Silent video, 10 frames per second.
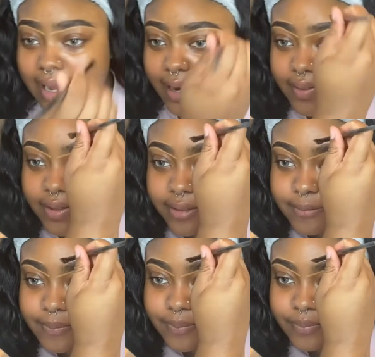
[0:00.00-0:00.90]

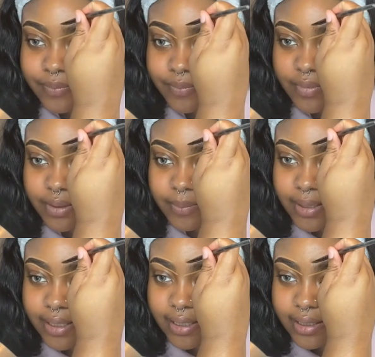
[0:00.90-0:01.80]
either
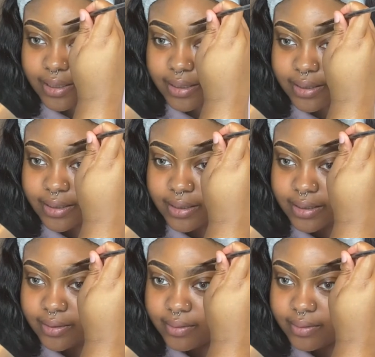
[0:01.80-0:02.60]
because